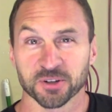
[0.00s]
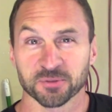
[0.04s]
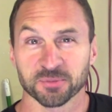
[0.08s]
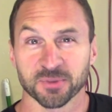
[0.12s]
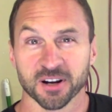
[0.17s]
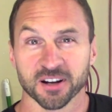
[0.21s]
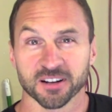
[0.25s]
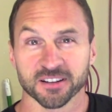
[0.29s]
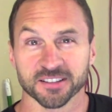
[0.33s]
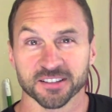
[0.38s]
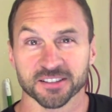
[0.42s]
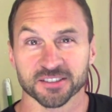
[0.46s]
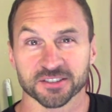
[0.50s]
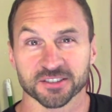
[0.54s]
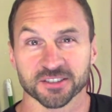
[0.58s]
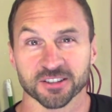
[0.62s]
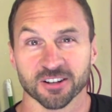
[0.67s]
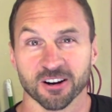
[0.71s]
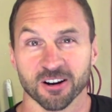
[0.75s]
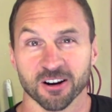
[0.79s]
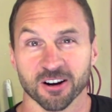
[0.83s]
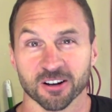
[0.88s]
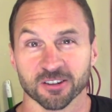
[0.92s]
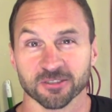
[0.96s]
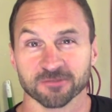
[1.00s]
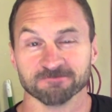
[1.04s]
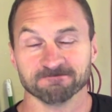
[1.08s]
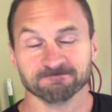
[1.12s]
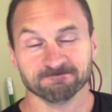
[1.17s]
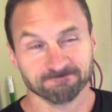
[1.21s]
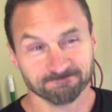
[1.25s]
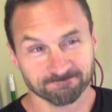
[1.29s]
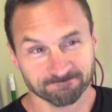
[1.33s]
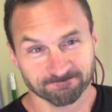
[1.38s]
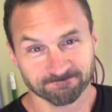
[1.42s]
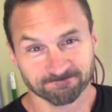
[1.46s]
Squarebody is
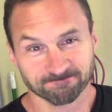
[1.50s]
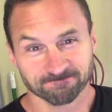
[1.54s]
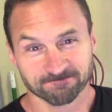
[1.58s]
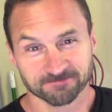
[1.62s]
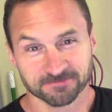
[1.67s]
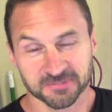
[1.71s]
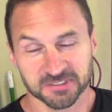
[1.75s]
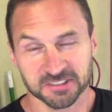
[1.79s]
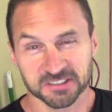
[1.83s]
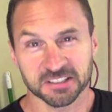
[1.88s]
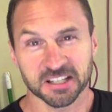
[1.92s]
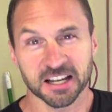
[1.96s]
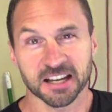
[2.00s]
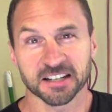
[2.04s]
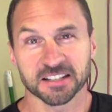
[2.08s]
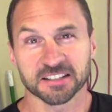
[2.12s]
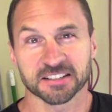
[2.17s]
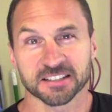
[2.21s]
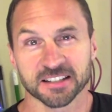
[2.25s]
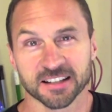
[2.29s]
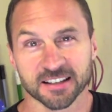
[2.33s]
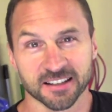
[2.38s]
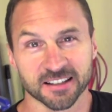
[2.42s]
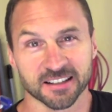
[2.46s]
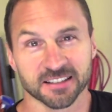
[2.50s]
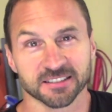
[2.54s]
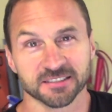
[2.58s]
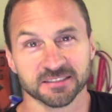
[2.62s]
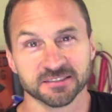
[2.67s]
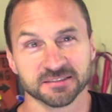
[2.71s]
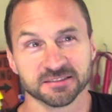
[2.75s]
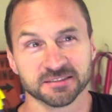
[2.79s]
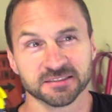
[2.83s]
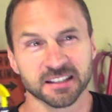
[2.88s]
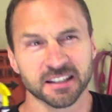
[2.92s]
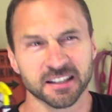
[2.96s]
gone. It's kind of sad
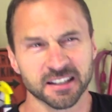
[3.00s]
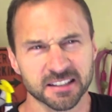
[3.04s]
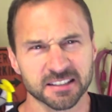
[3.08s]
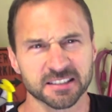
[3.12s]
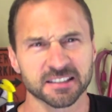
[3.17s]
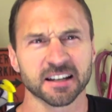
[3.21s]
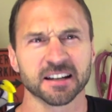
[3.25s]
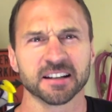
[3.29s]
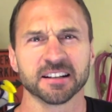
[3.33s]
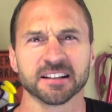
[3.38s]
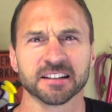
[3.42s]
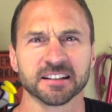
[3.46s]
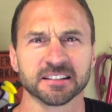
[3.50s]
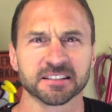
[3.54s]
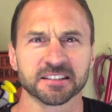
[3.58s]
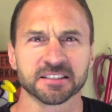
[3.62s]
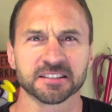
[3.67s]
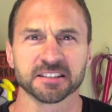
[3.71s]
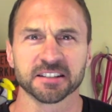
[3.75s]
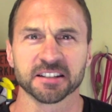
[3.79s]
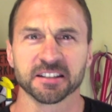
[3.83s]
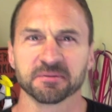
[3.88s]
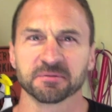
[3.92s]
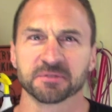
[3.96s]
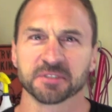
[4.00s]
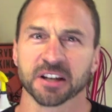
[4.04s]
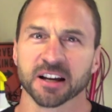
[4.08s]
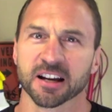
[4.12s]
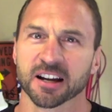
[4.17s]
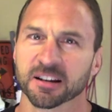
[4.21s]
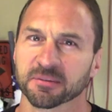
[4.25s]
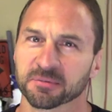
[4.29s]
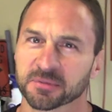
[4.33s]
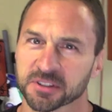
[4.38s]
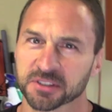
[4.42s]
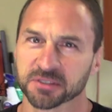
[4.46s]
and exciting at the same
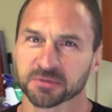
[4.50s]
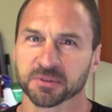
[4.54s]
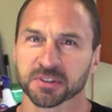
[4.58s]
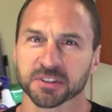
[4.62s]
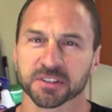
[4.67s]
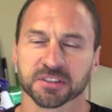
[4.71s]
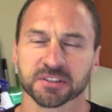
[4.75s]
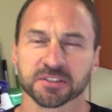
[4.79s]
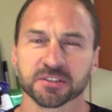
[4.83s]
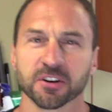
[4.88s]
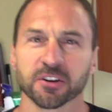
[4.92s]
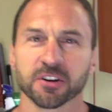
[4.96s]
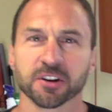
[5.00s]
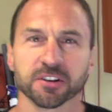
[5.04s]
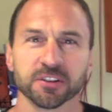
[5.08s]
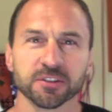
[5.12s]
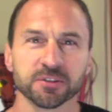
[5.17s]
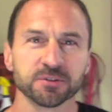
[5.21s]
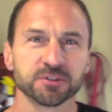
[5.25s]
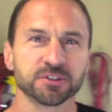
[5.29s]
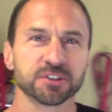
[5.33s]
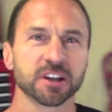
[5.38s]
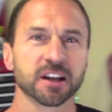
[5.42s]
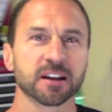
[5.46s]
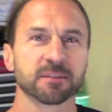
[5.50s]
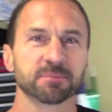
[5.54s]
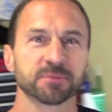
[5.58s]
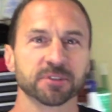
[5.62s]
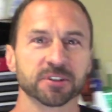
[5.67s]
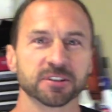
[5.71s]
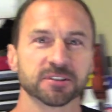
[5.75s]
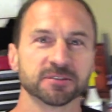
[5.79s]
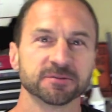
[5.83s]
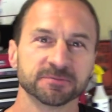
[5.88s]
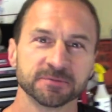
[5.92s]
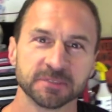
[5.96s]
time because we can start a new
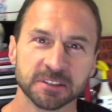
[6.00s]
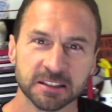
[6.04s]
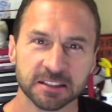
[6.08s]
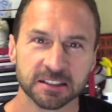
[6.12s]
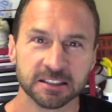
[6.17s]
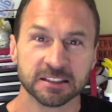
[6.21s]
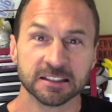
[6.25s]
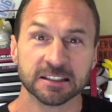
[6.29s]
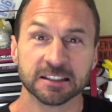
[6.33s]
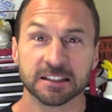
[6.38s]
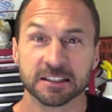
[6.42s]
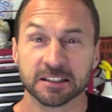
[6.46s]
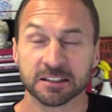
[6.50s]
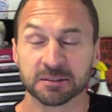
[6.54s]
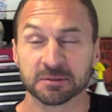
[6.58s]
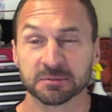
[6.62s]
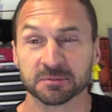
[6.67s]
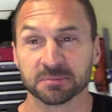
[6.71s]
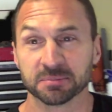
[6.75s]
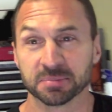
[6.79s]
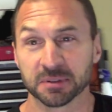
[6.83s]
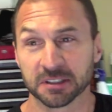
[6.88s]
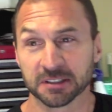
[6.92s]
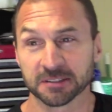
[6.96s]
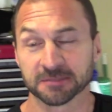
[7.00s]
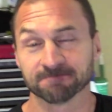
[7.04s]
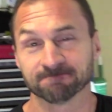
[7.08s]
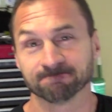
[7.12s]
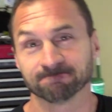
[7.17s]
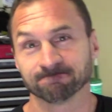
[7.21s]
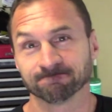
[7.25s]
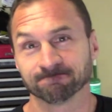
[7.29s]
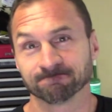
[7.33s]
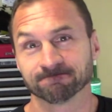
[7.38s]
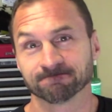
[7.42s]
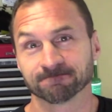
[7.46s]
chapter. But
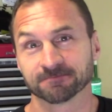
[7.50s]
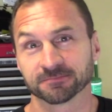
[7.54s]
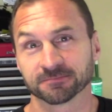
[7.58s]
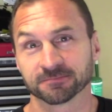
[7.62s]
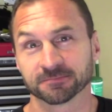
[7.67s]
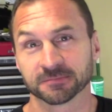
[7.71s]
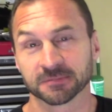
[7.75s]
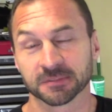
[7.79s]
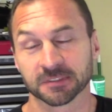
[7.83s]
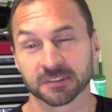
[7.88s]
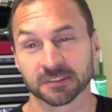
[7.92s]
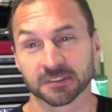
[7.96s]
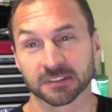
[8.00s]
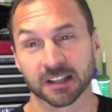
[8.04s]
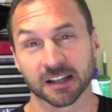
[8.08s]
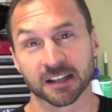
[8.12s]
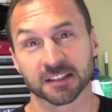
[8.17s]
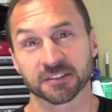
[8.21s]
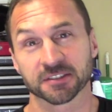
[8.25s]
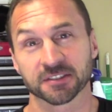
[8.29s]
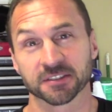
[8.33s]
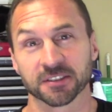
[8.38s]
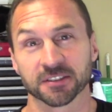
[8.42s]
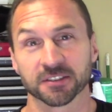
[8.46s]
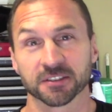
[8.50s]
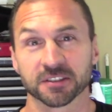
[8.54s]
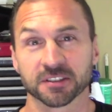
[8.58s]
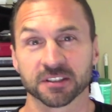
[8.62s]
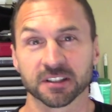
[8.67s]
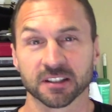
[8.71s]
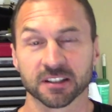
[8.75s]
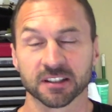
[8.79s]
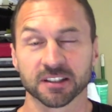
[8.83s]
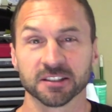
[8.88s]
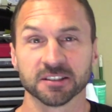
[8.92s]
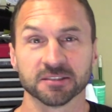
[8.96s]
last
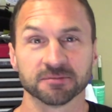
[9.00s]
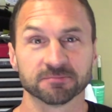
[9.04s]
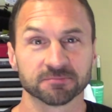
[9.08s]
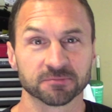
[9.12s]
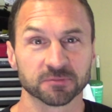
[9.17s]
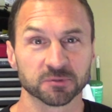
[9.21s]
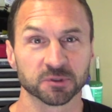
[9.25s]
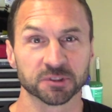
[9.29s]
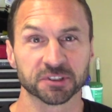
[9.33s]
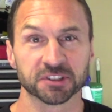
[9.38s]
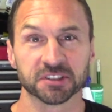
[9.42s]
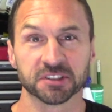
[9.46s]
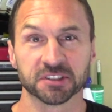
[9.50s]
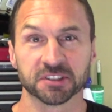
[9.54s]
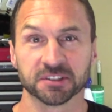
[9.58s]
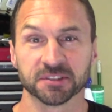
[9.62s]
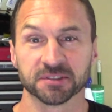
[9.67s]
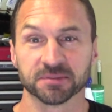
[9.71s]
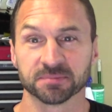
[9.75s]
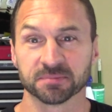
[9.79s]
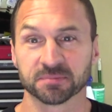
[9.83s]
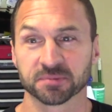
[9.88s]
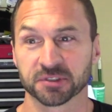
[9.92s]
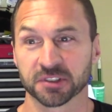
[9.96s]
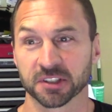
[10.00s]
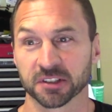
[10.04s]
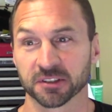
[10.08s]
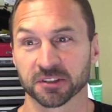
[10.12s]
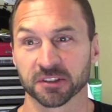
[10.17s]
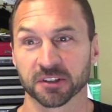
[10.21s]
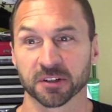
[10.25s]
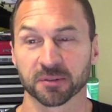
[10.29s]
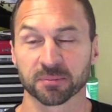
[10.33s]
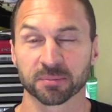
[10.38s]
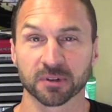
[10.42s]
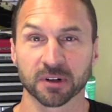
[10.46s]
Thursday we settled
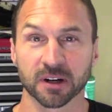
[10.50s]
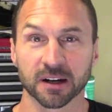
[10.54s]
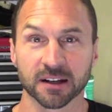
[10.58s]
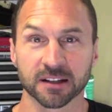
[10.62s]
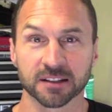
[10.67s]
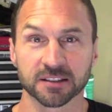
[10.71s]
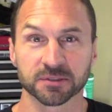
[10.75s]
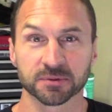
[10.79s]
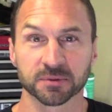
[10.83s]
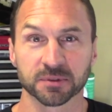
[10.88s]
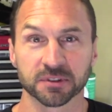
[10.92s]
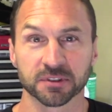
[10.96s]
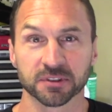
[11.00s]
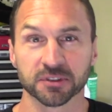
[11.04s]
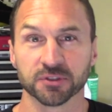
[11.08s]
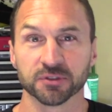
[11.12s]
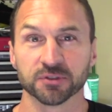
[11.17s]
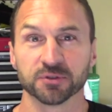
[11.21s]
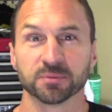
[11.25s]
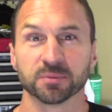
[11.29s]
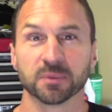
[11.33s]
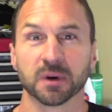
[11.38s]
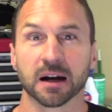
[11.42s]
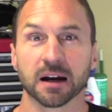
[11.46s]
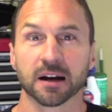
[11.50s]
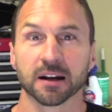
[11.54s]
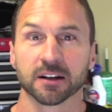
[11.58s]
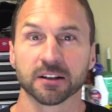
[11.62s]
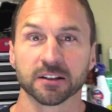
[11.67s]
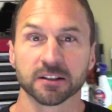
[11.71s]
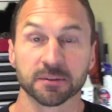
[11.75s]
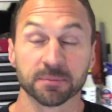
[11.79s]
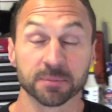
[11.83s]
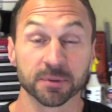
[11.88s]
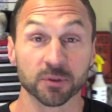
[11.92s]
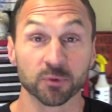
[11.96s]
on a price with the new
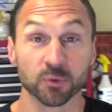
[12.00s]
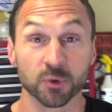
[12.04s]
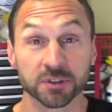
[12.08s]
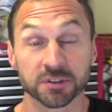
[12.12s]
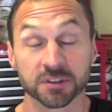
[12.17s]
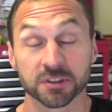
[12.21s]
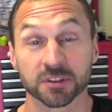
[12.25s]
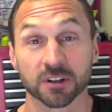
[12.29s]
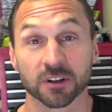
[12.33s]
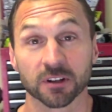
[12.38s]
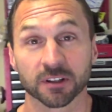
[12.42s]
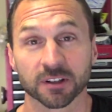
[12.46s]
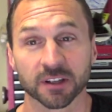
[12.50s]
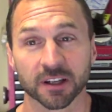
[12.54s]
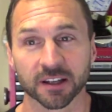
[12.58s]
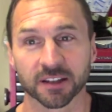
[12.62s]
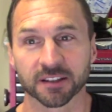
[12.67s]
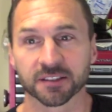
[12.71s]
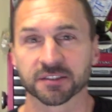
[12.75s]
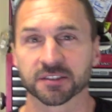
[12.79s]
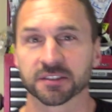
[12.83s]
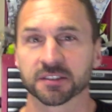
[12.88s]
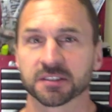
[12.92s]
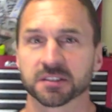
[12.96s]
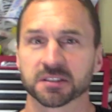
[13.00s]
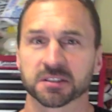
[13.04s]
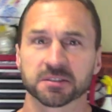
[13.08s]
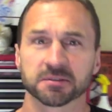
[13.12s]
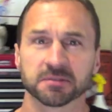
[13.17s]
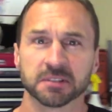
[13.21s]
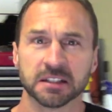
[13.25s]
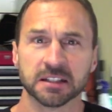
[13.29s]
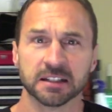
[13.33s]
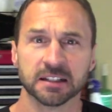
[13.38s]
buyer up in Wichita, Kansas.